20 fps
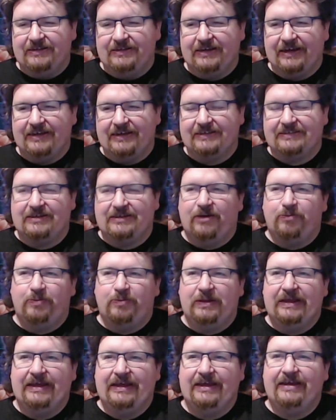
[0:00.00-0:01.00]
to kind of
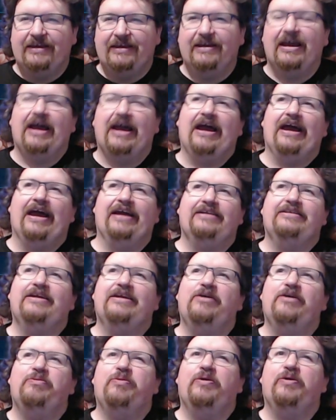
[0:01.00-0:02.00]
stop playing
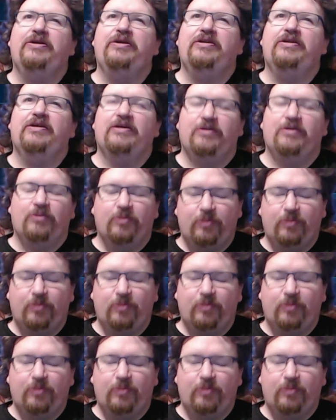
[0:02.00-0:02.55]
at that point,